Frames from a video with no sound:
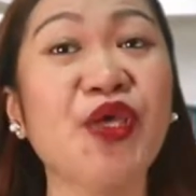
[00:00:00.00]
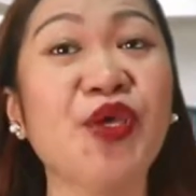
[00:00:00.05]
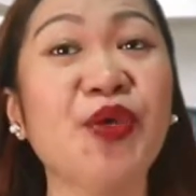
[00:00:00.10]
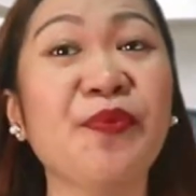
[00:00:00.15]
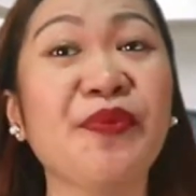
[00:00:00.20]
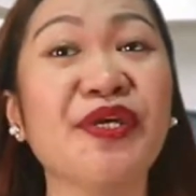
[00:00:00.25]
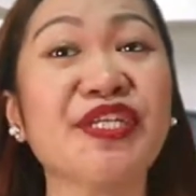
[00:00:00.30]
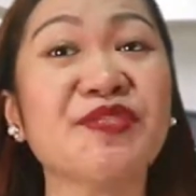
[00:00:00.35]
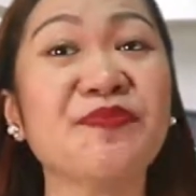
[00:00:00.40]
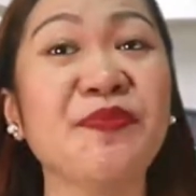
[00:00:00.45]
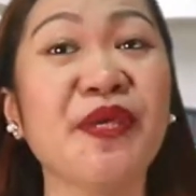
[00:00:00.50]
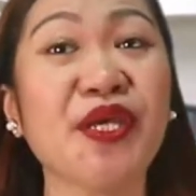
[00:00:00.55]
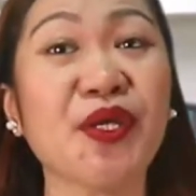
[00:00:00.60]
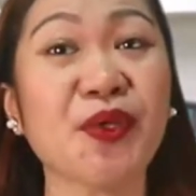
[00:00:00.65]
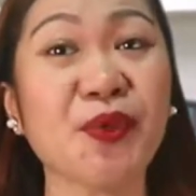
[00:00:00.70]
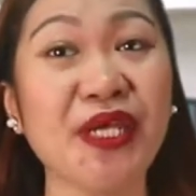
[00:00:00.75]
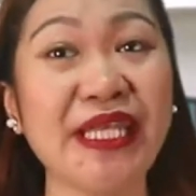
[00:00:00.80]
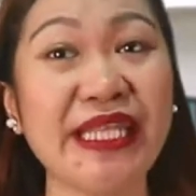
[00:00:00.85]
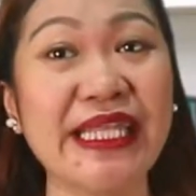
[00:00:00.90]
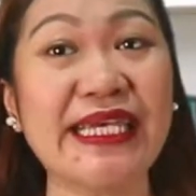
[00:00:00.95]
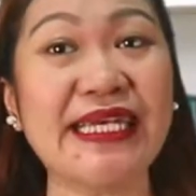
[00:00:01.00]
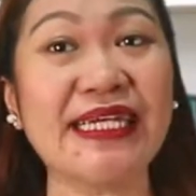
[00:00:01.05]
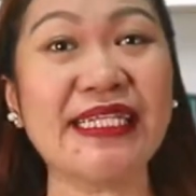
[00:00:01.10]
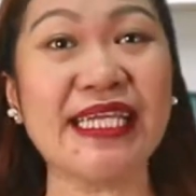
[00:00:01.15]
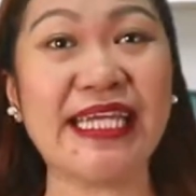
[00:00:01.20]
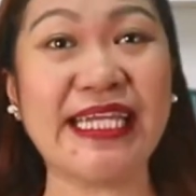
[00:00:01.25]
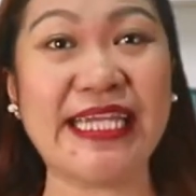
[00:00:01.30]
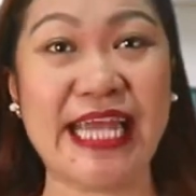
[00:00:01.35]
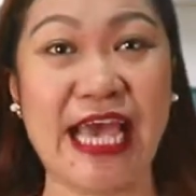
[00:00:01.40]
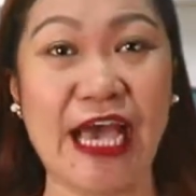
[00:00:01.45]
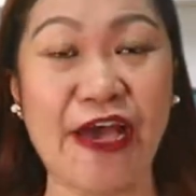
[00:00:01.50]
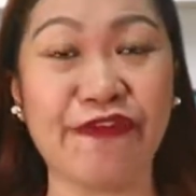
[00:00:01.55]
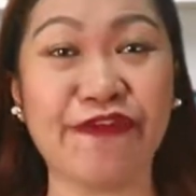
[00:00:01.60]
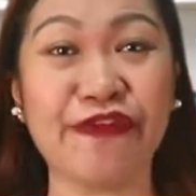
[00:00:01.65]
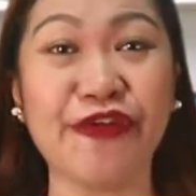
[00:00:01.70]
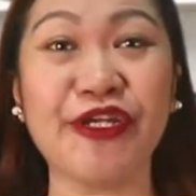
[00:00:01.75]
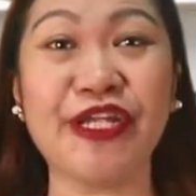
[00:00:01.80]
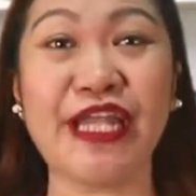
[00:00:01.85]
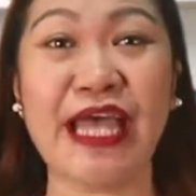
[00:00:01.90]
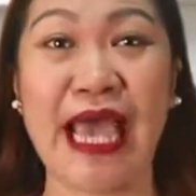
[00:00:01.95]
you must be critical
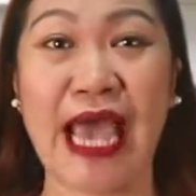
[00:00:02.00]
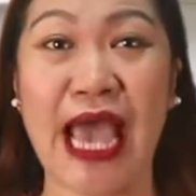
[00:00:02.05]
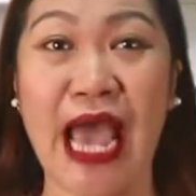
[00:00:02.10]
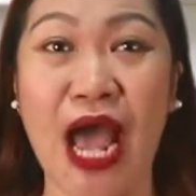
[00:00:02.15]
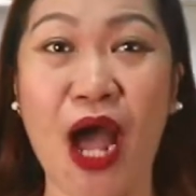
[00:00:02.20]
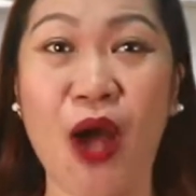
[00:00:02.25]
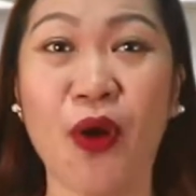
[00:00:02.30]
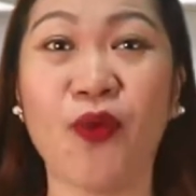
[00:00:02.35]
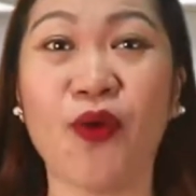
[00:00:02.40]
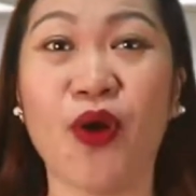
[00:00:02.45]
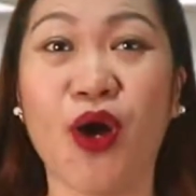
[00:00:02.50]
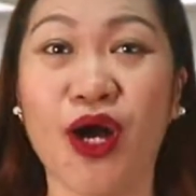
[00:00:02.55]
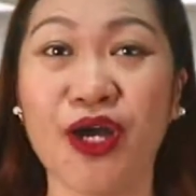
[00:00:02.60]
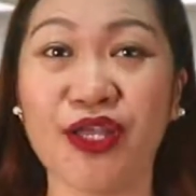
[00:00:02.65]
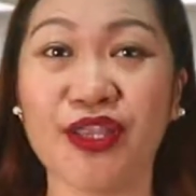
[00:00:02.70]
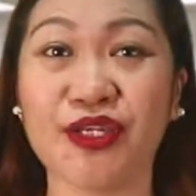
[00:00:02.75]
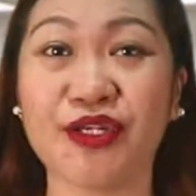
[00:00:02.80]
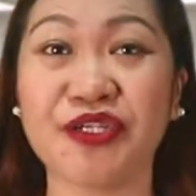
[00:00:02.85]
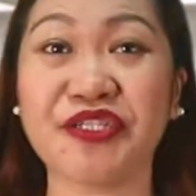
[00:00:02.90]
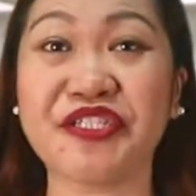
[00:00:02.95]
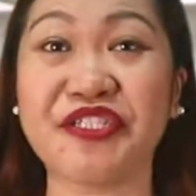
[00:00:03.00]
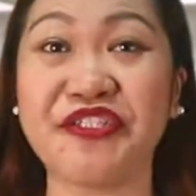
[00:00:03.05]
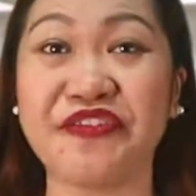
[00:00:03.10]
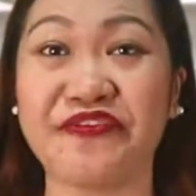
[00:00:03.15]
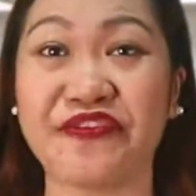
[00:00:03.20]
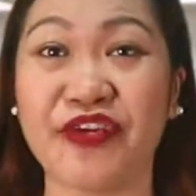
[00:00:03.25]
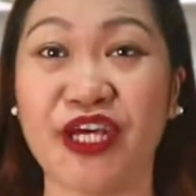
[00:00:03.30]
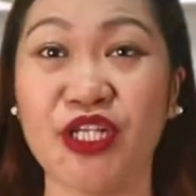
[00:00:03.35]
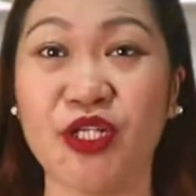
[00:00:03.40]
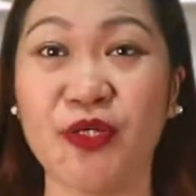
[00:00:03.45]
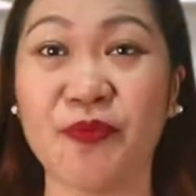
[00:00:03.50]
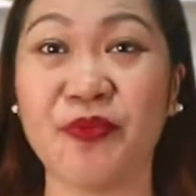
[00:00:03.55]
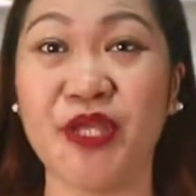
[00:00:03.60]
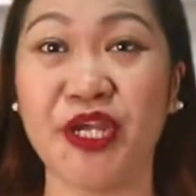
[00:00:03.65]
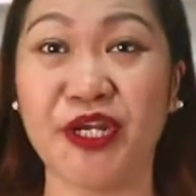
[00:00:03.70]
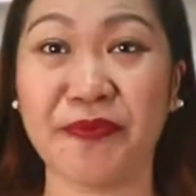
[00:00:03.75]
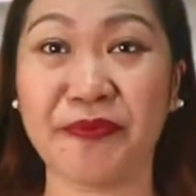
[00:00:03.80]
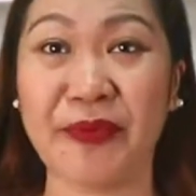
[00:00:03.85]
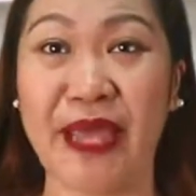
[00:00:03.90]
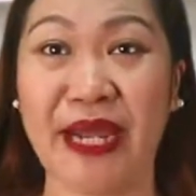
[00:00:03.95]
enough on how authors develop
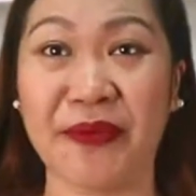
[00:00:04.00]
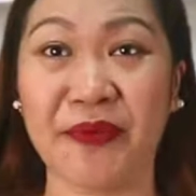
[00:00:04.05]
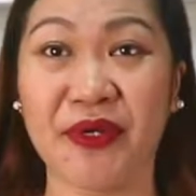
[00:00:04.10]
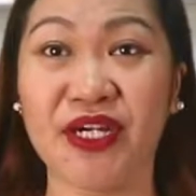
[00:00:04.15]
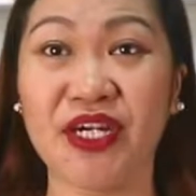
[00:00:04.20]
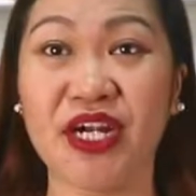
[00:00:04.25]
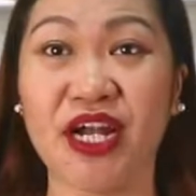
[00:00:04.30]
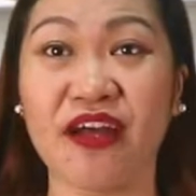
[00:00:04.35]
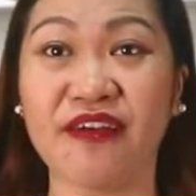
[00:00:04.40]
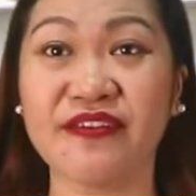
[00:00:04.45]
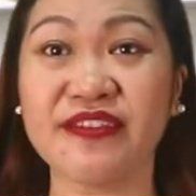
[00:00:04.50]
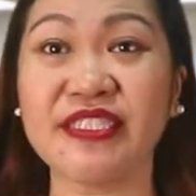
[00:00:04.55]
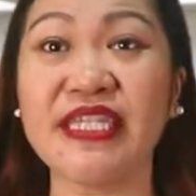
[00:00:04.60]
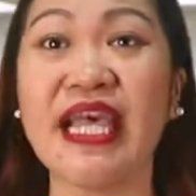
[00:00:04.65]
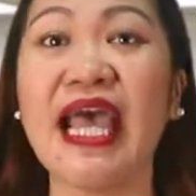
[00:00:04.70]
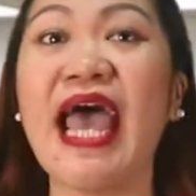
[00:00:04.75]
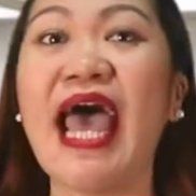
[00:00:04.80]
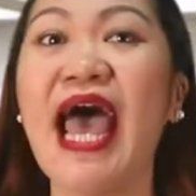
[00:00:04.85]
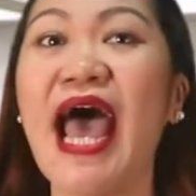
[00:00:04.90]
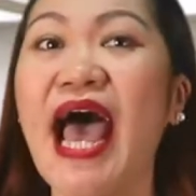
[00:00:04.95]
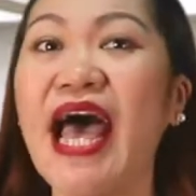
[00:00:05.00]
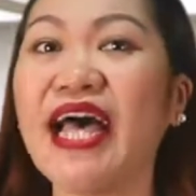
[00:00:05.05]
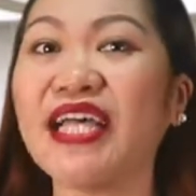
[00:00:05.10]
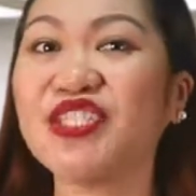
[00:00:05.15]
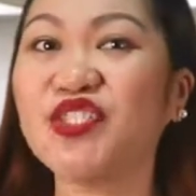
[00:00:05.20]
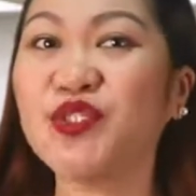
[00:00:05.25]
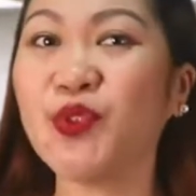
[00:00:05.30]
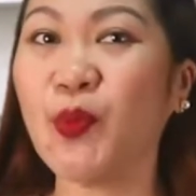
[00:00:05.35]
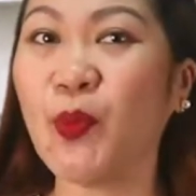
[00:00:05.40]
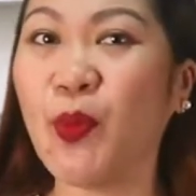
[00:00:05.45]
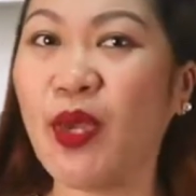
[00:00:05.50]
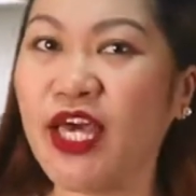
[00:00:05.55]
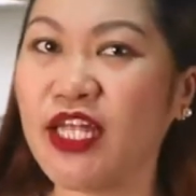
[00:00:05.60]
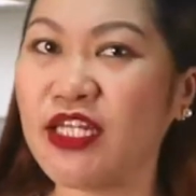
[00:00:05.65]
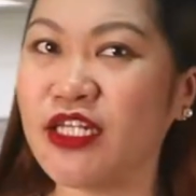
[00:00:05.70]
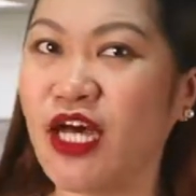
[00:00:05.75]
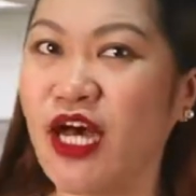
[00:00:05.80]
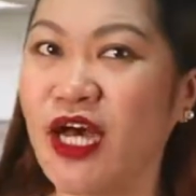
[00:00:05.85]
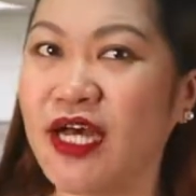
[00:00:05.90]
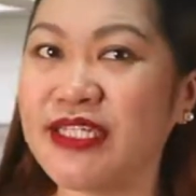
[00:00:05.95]
their paragraphs as
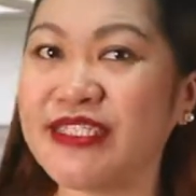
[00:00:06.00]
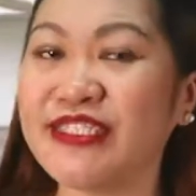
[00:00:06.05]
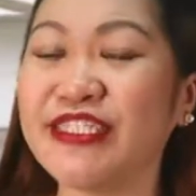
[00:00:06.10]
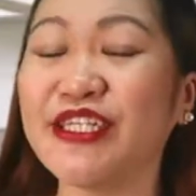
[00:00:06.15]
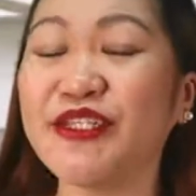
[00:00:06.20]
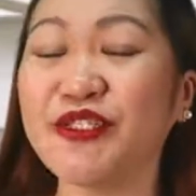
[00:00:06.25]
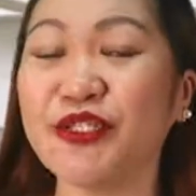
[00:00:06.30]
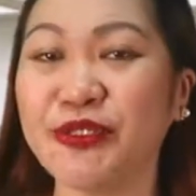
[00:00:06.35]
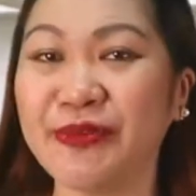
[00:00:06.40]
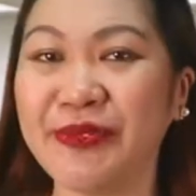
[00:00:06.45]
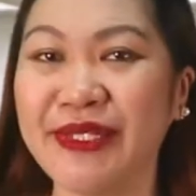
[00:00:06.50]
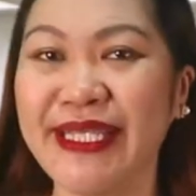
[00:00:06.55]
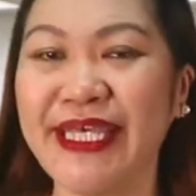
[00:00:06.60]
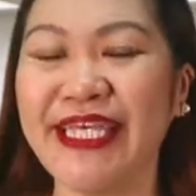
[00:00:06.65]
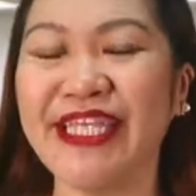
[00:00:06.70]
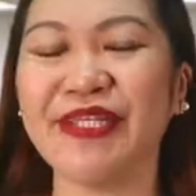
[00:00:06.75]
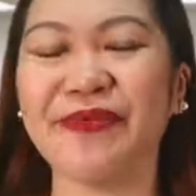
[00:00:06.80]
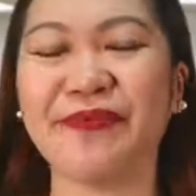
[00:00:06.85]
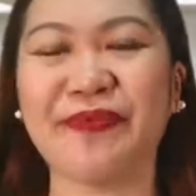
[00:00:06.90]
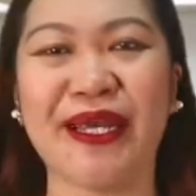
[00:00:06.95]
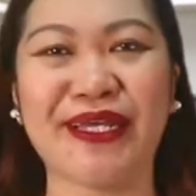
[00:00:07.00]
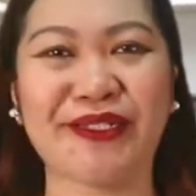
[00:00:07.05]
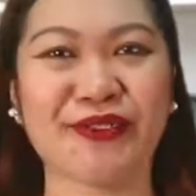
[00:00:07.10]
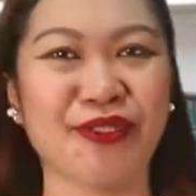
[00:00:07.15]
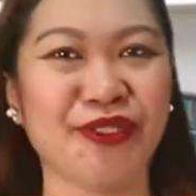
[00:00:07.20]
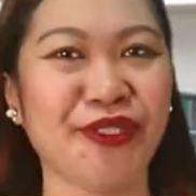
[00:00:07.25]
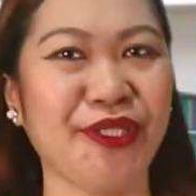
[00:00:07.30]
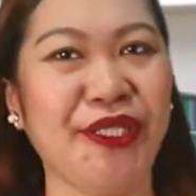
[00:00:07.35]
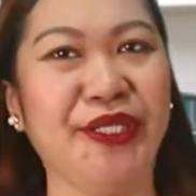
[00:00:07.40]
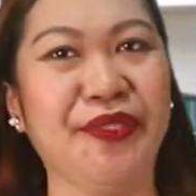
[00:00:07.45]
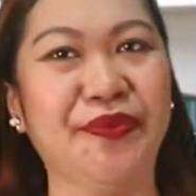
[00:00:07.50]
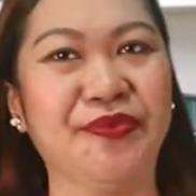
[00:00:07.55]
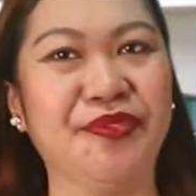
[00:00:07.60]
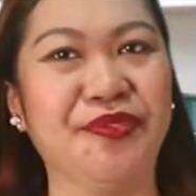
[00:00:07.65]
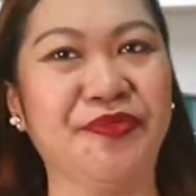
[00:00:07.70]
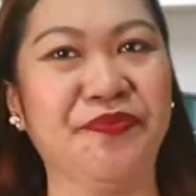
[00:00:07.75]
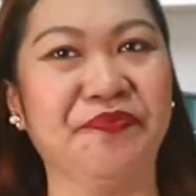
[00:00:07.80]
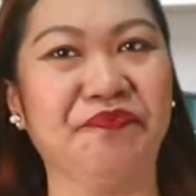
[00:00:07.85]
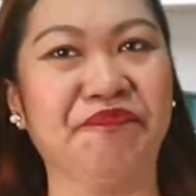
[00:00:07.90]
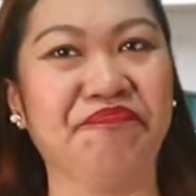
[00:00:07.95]
well as determining the pattern
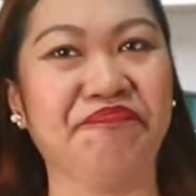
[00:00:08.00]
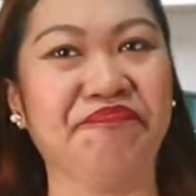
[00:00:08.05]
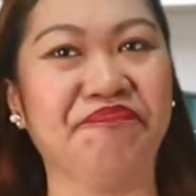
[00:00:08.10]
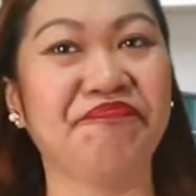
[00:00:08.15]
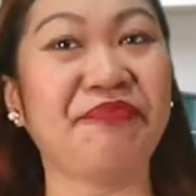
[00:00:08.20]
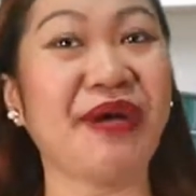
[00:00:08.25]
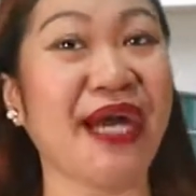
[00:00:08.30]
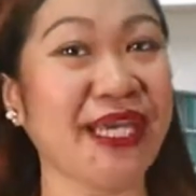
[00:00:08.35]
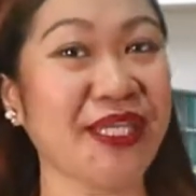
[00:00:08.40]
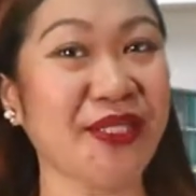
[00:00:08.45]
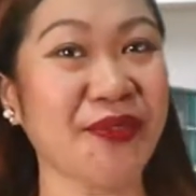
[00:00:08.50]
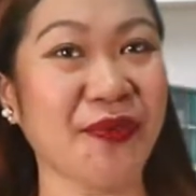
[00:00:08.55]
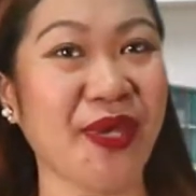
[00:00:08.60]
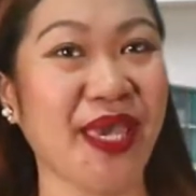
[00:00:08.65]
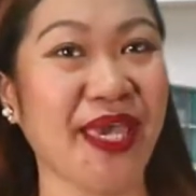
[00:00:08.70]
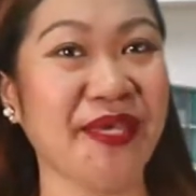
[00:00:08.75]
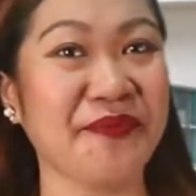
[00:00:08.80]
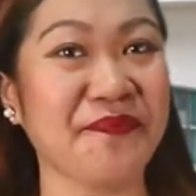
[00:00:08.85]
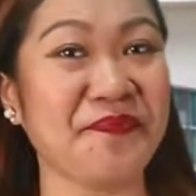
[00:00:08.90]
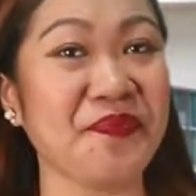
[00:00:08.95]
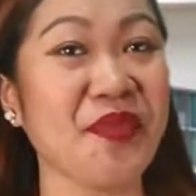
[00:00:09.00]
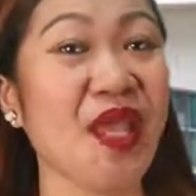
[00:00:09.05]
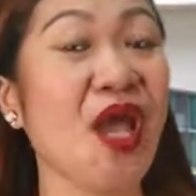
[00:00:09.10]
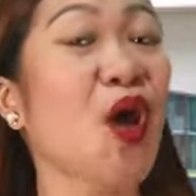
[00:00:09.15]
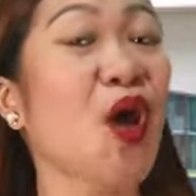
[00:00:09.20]
used. By the way,